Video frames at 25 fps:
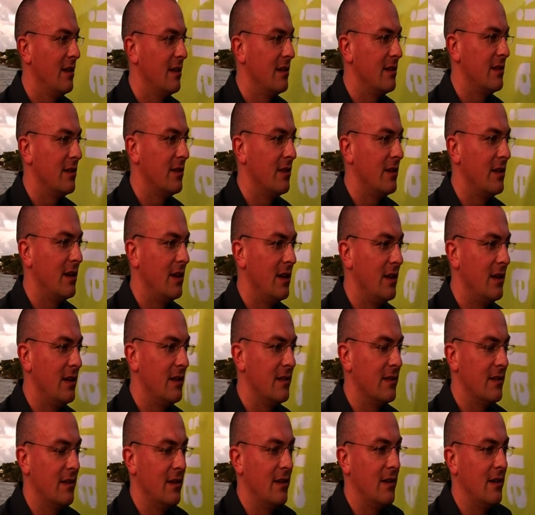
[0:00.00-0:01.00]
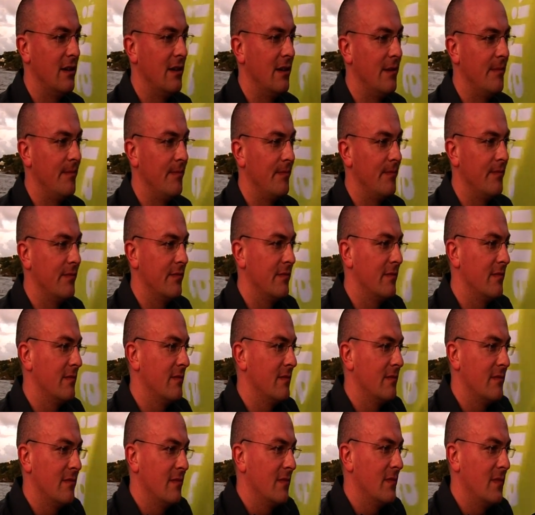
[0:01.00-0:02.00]
you need
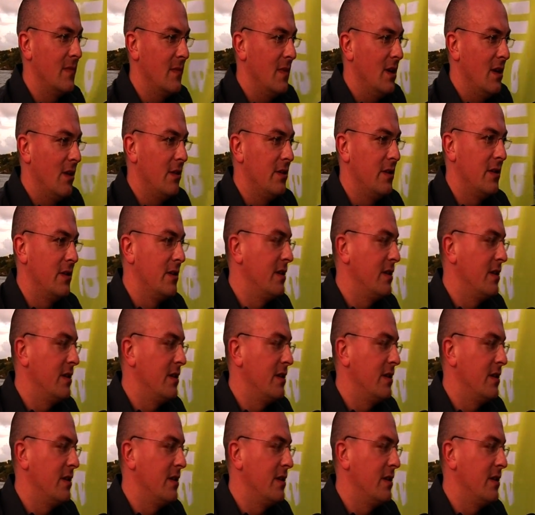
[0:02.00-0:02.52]
you